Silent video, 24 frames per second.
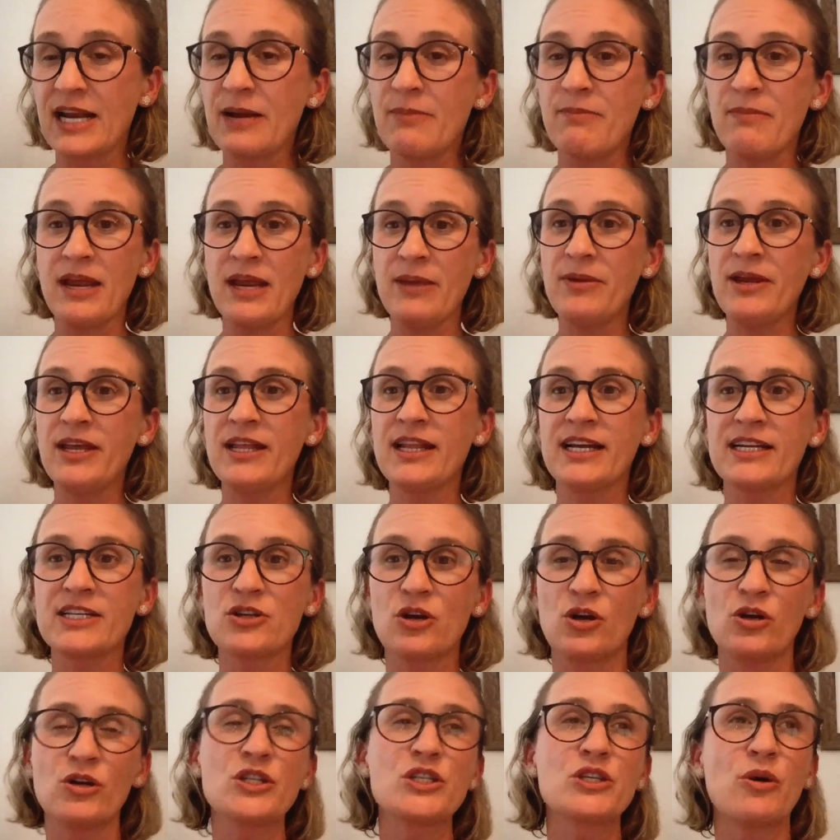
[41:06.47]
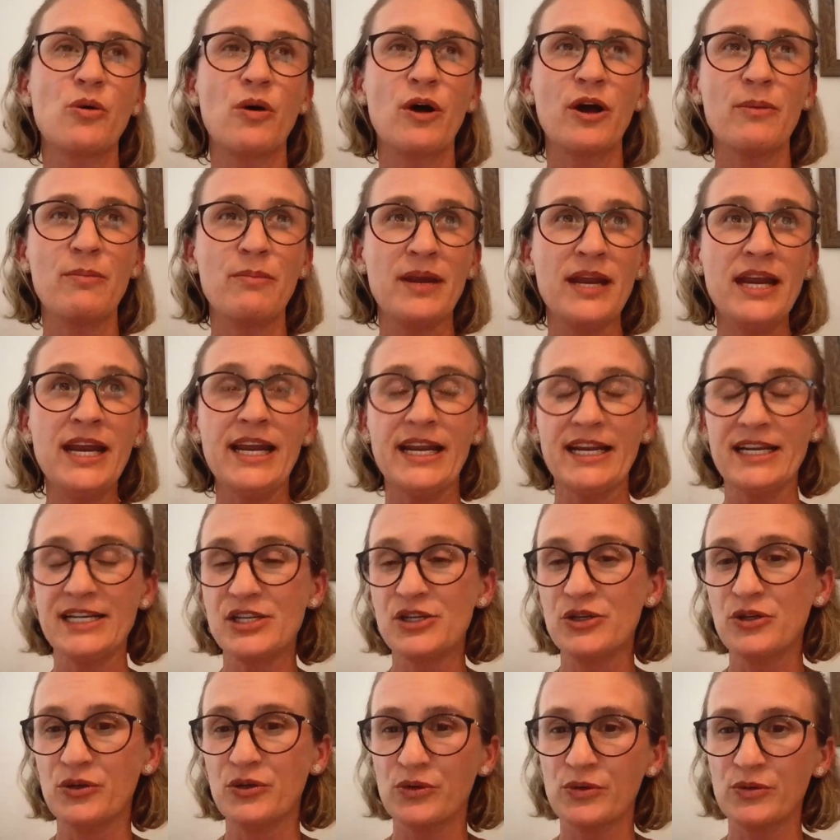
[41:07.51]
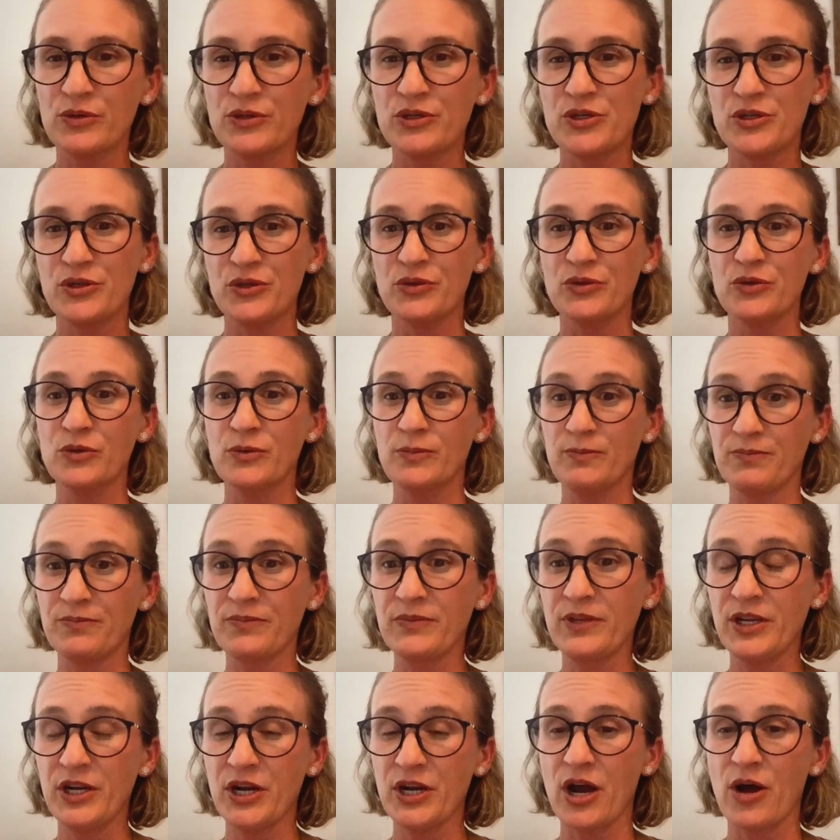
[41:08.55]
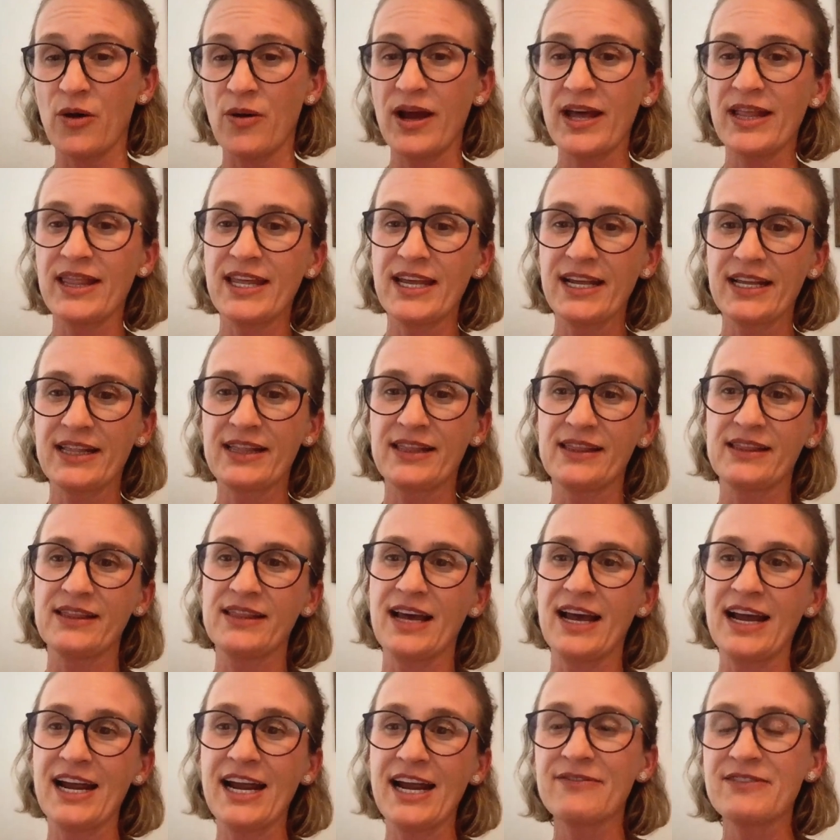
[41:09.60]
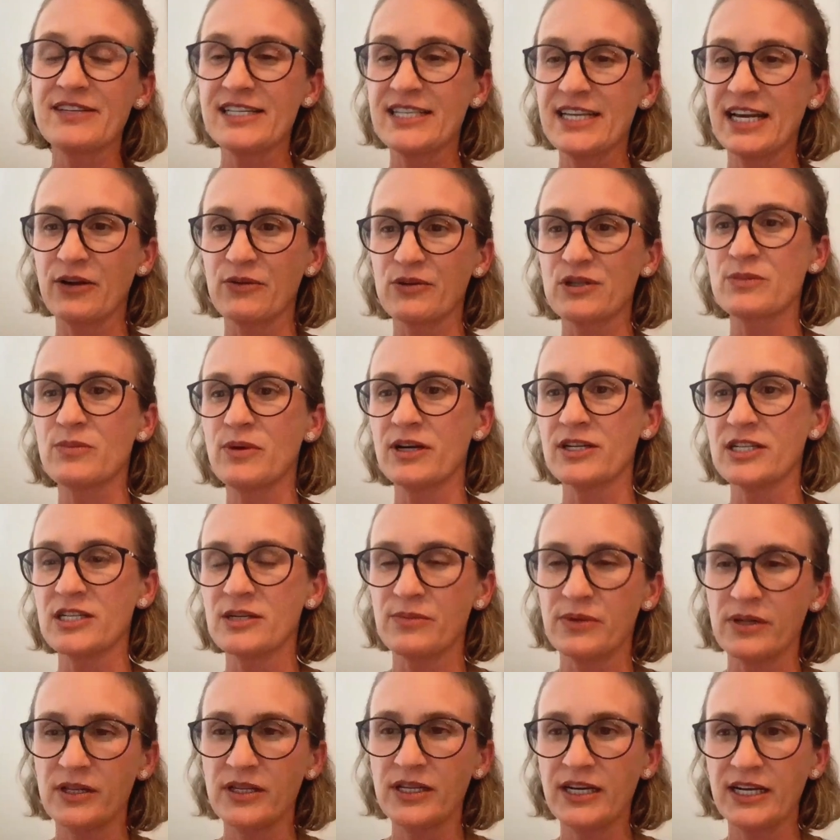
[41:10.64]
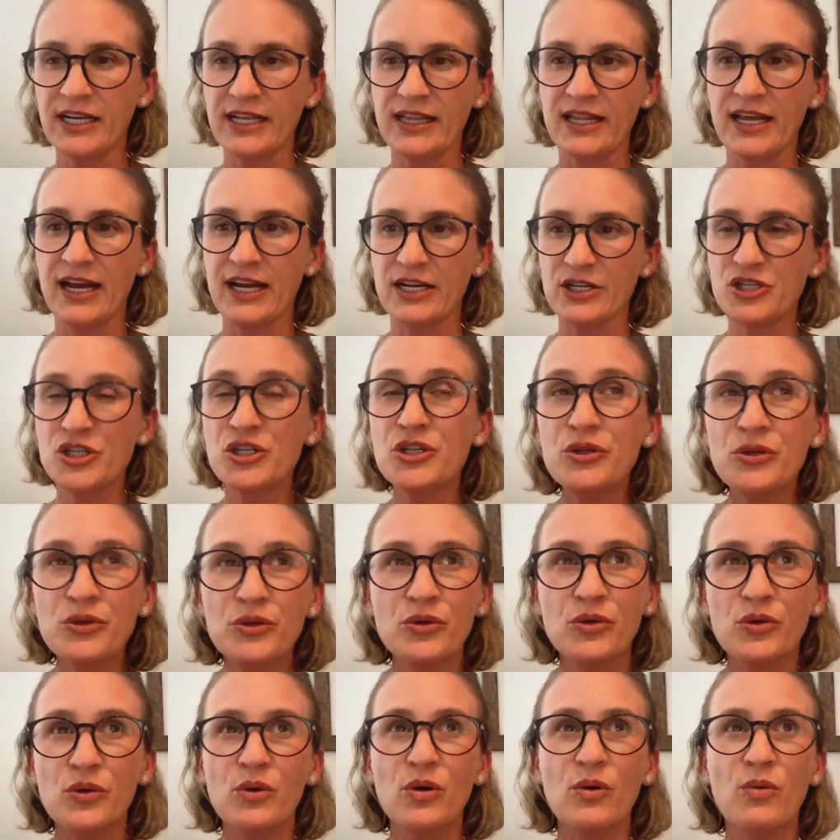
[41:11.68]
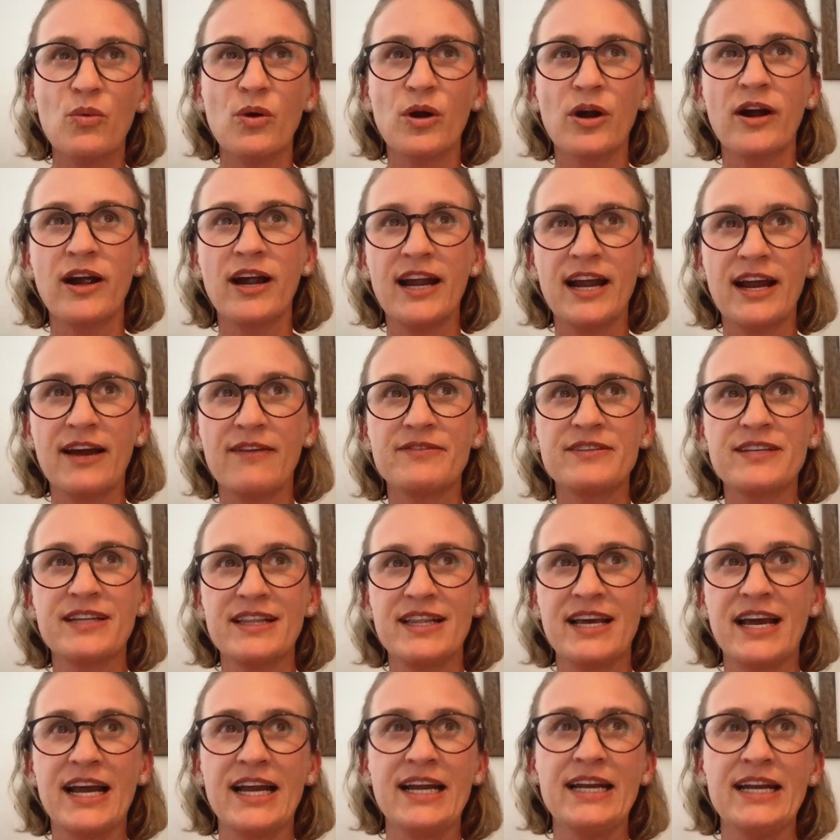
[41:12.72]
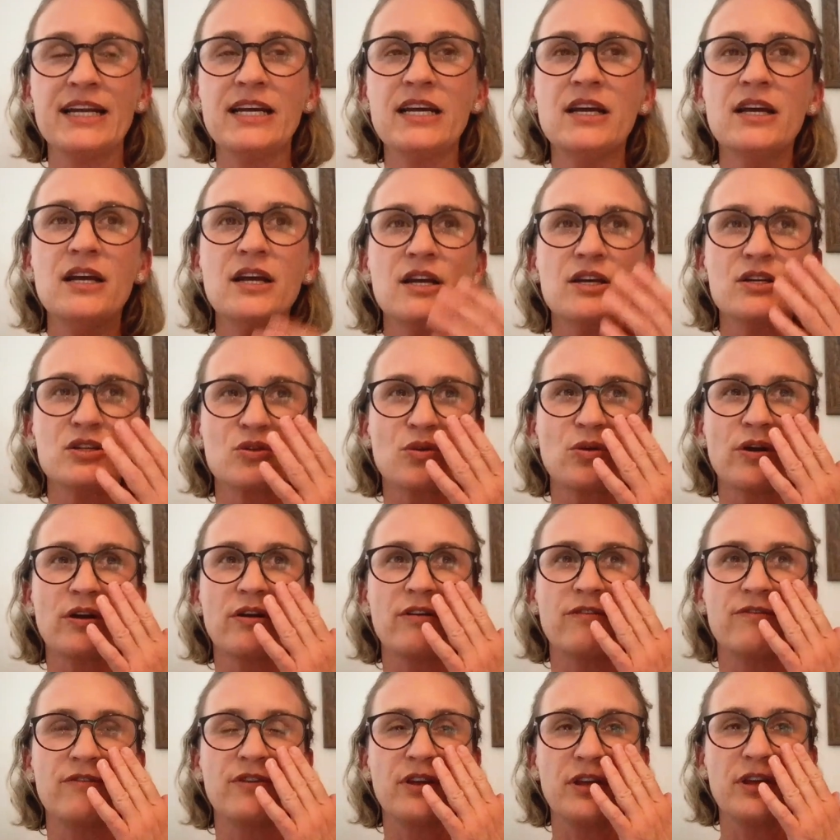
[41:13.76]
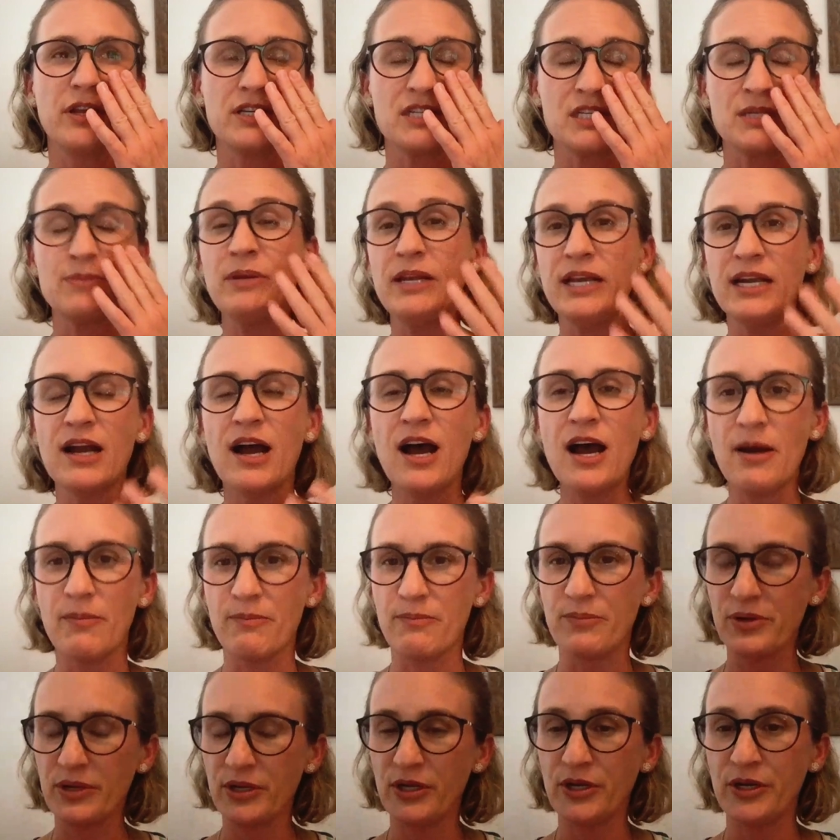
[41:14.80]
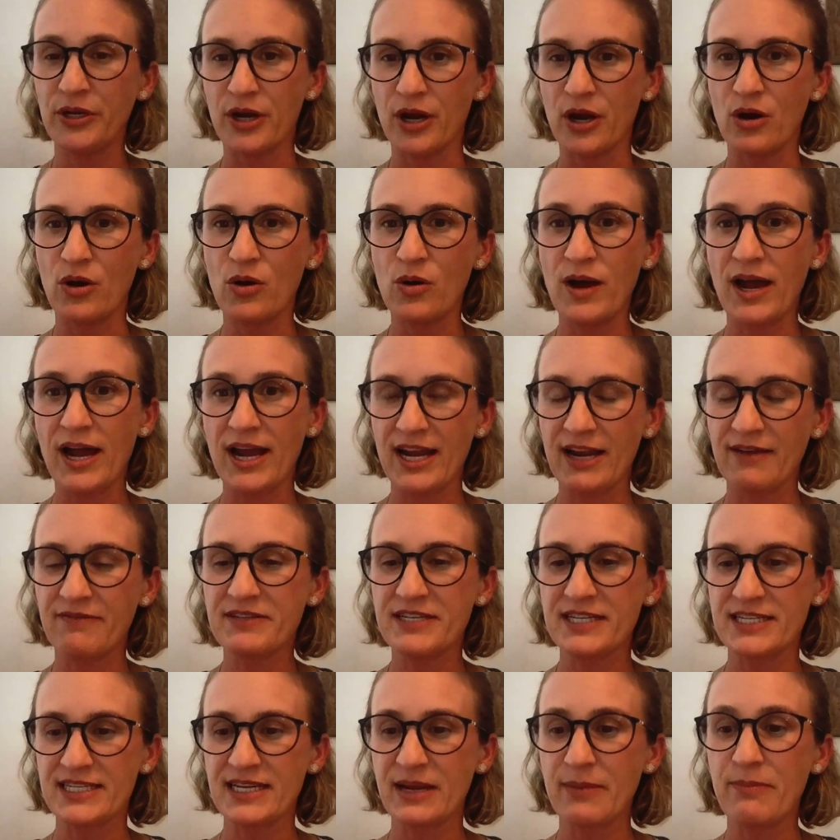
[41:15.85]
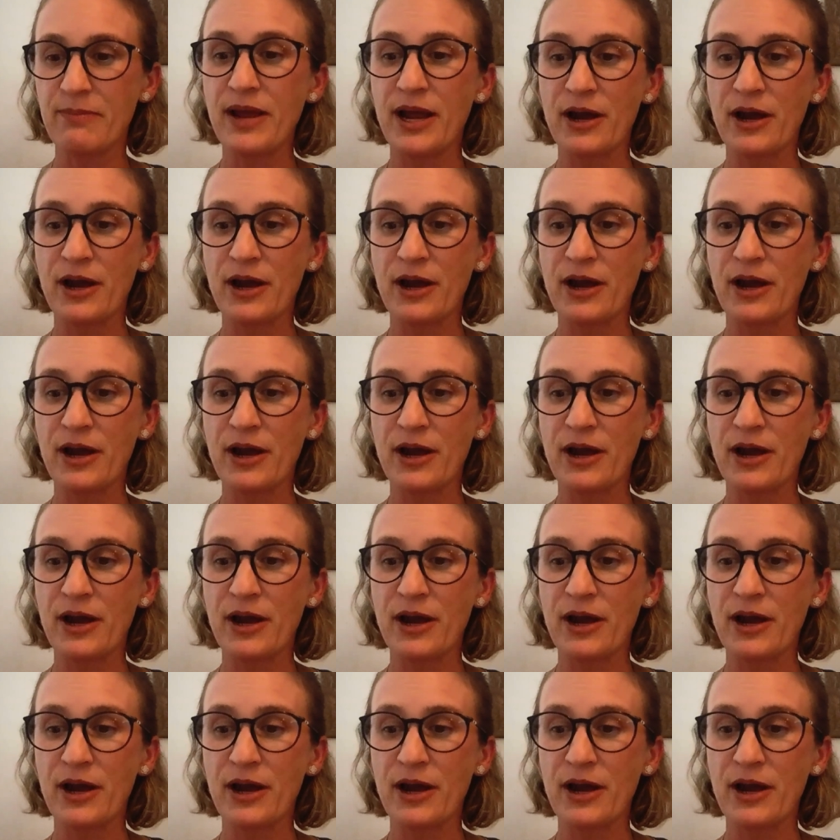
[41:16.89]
And maybe that's also on me I think I have to take responsibility in that too, where I have to then sort of speak up, I have to set